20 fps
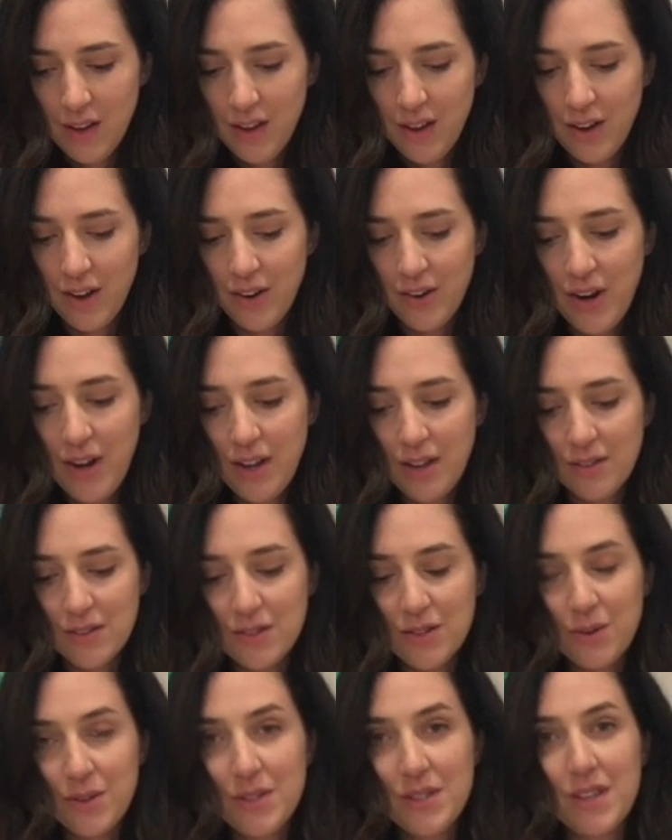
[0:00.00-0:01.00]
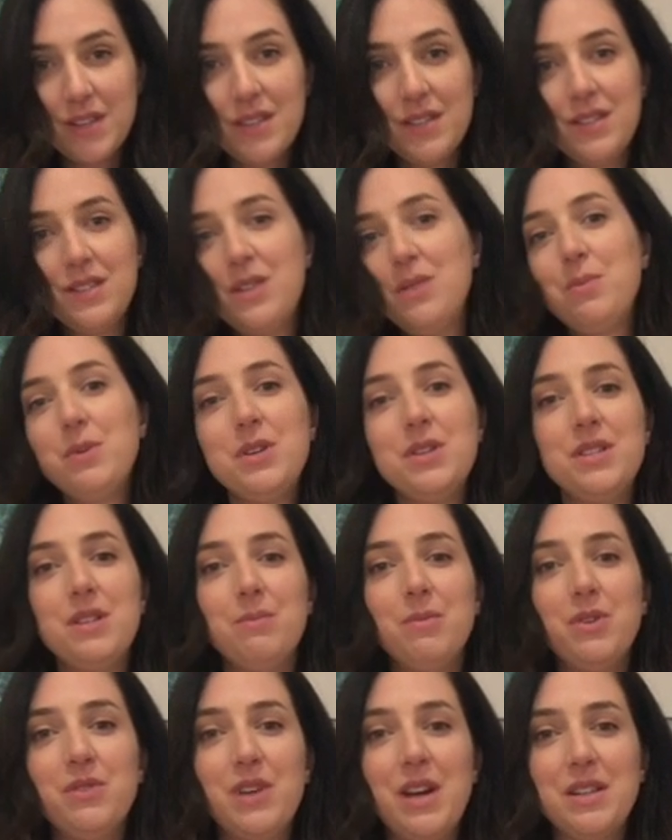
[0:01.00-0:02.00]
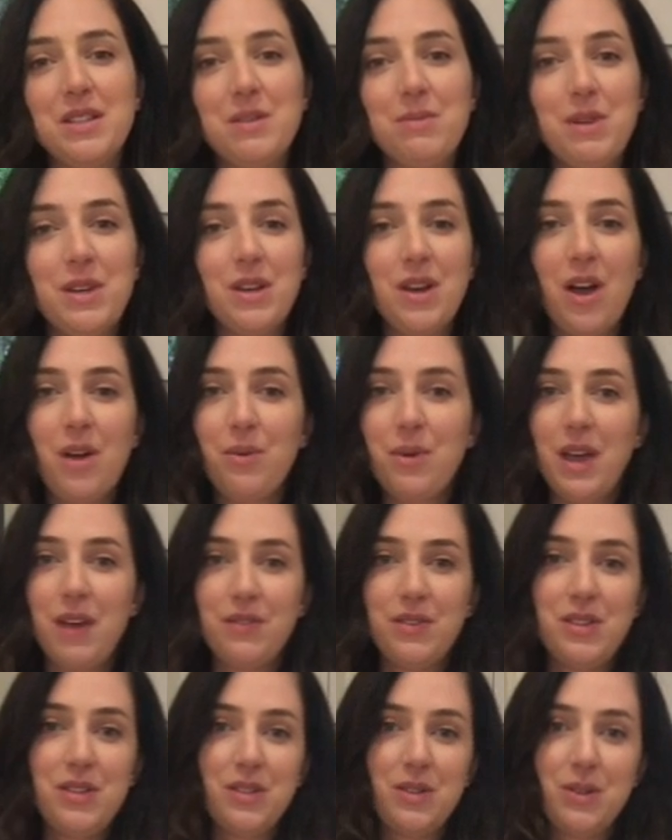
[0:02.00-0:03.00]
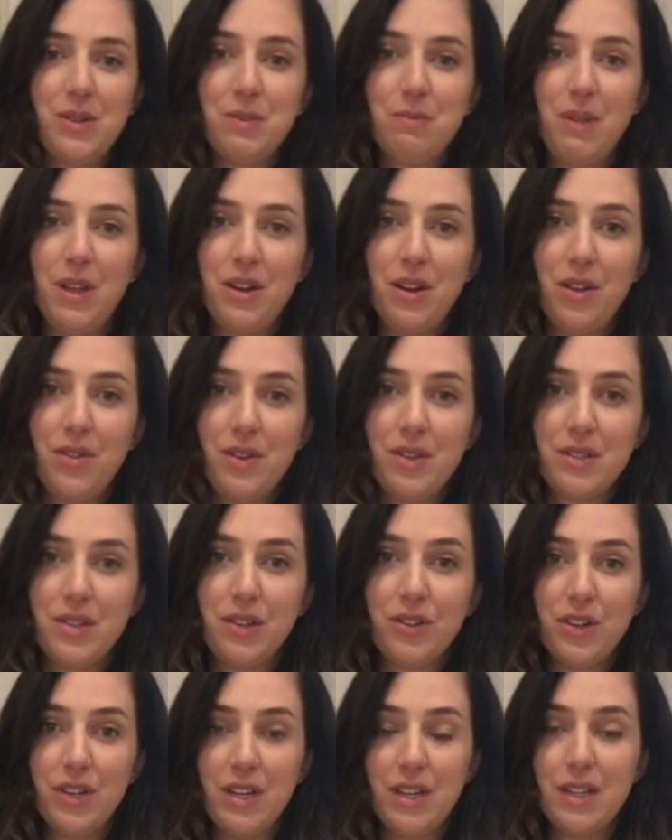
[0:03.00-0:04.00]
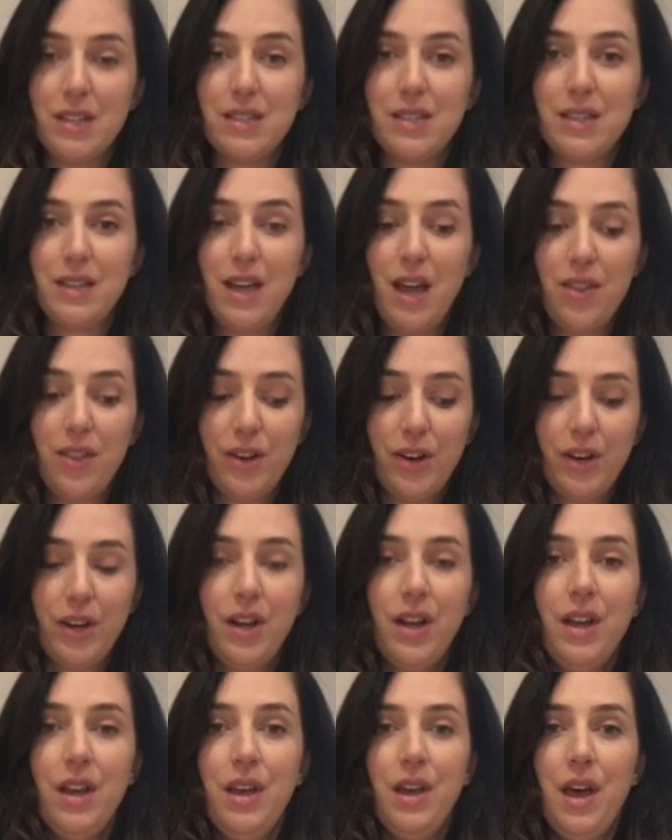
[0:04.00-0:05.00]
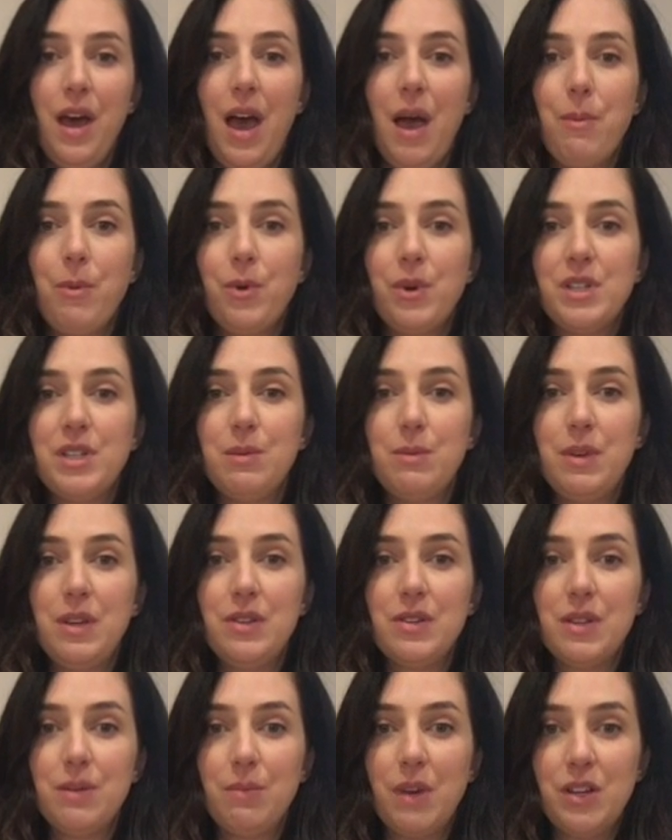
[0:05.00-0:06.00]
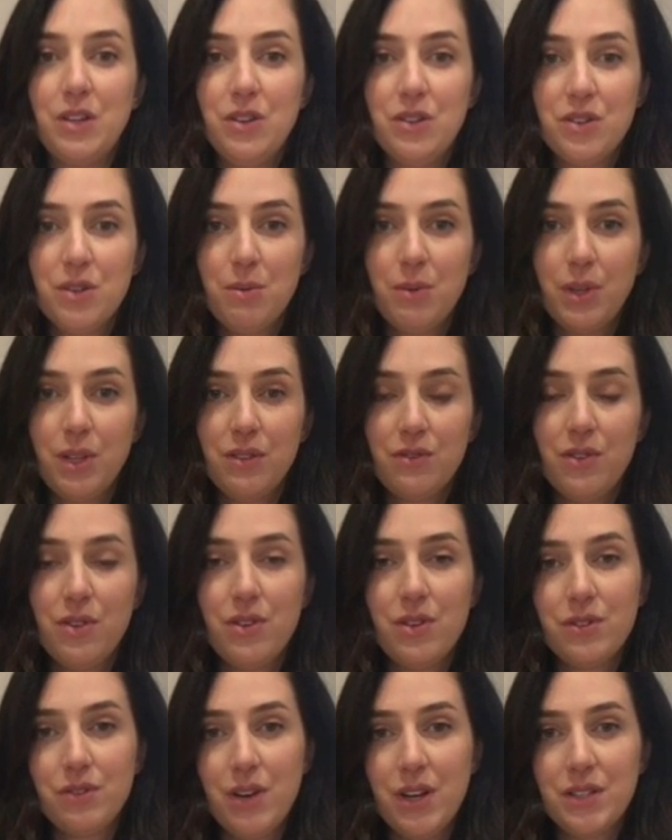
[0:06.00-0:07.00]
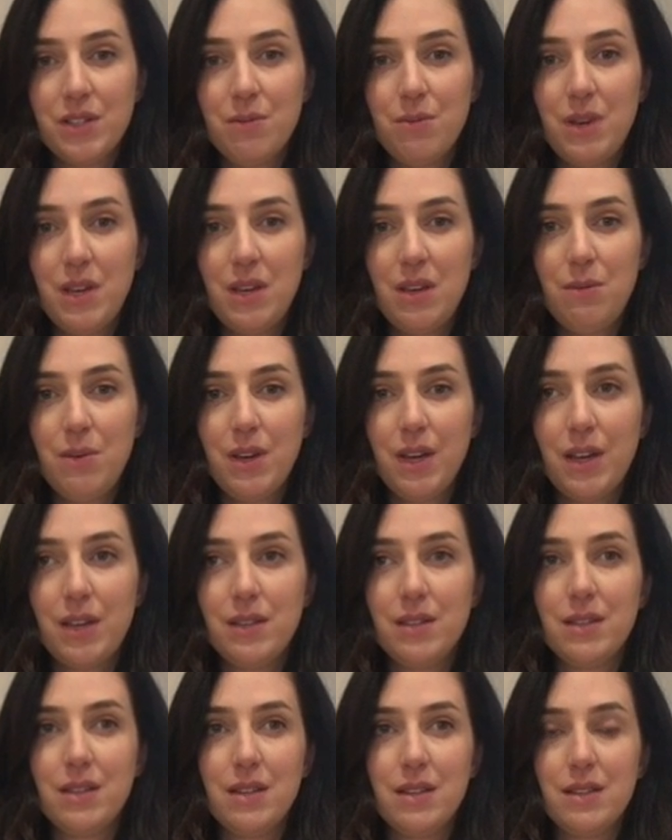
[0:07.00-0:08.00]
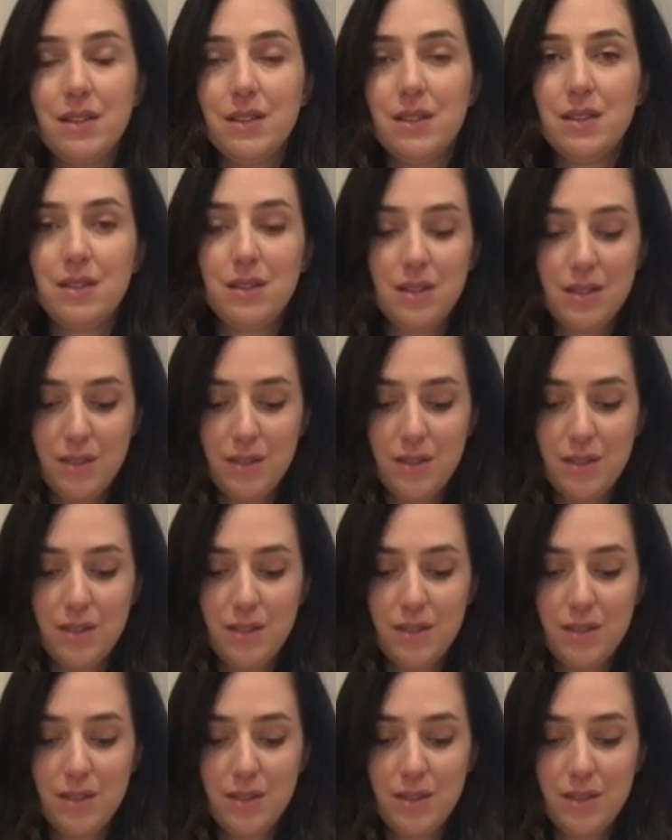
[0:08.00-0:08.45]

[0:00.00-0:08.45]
All right, so it's a super simple recipe. All we have to do is blend all these ingredients together. I'm going to be using my NutriBullet for this recipe because this is just a